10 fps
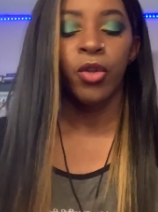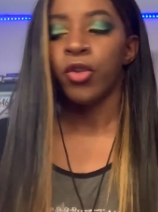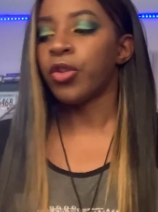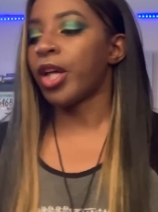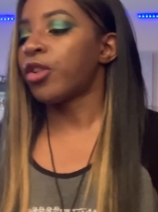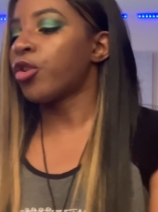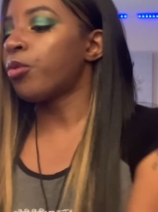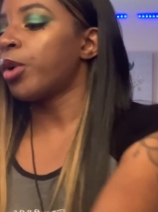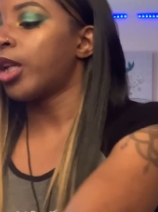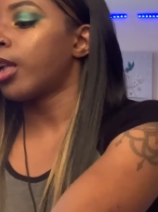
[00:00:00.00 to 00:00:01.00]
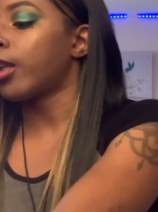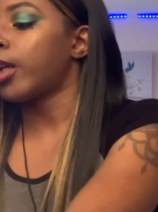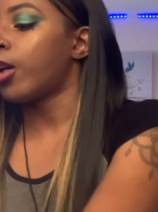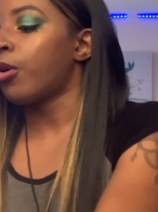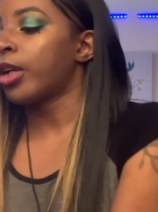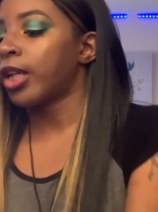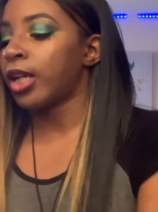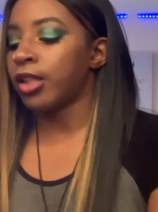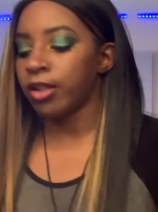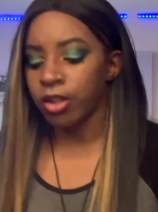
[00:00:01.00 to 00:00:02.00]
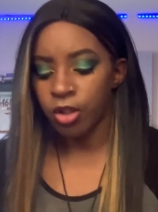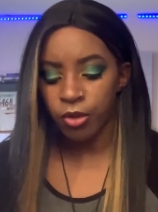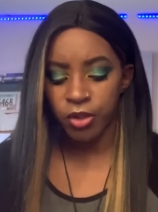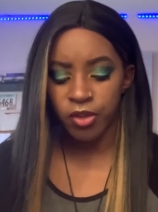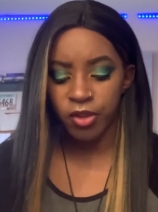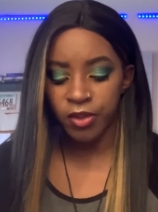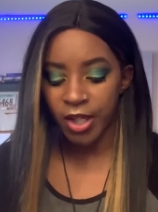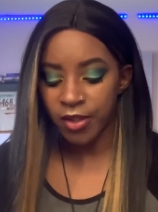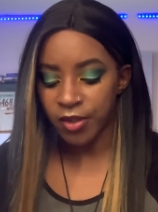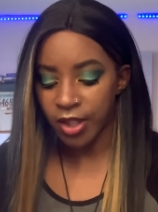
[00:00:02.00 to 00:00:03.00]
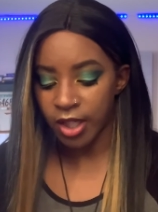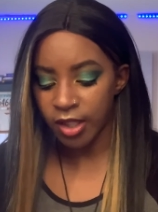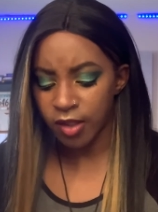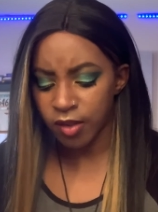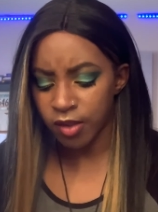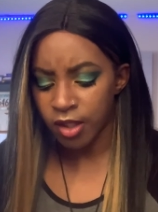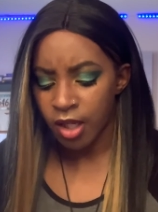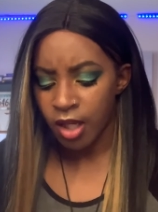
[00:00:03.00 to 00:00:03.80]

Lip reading: So that's your reading, Leo. Again, you know, just assess things